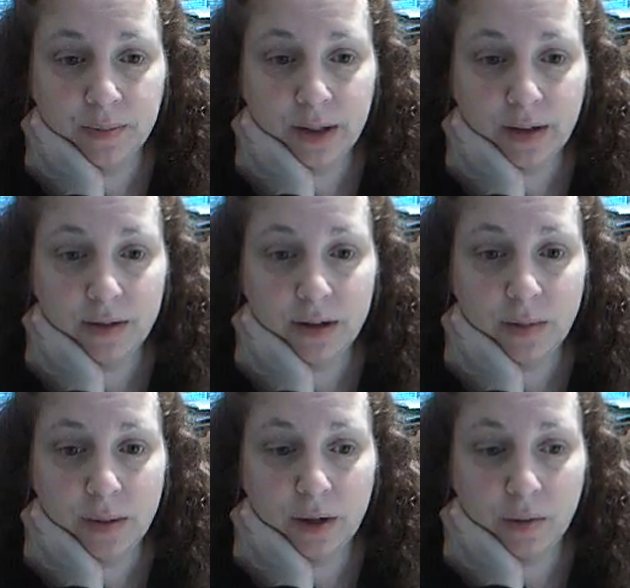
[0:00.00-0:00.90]
like I said,
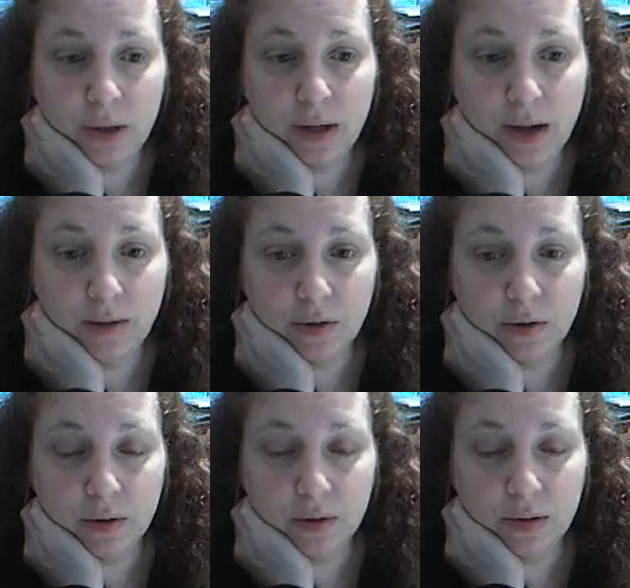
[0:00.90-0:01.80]
about a week
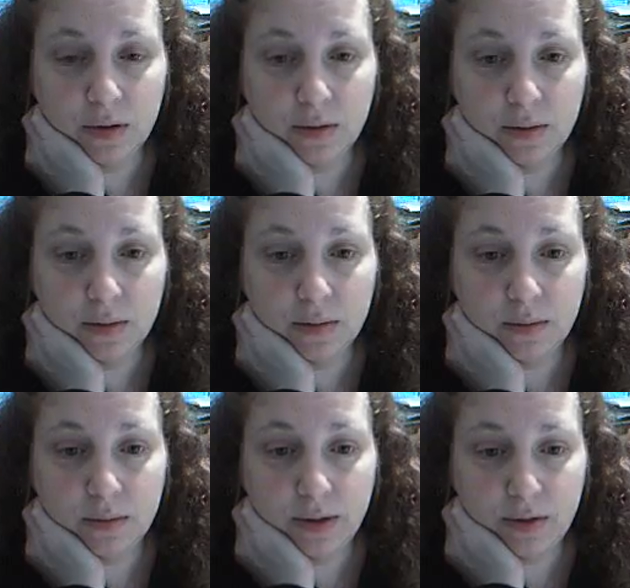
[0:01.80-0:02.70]
after
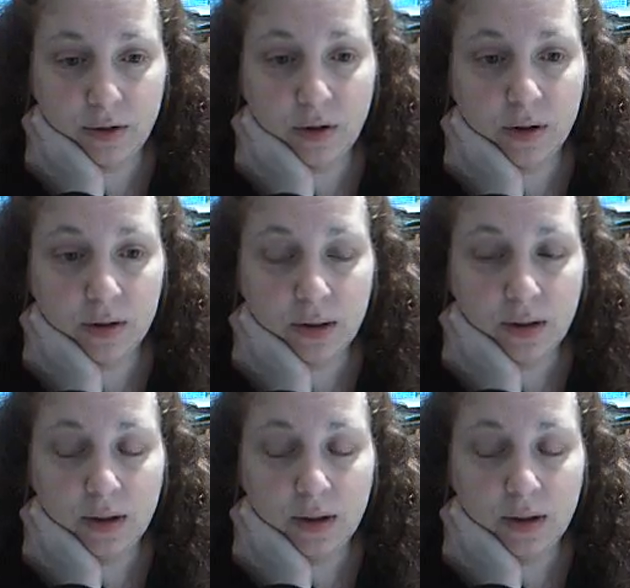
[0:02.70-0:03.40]
I start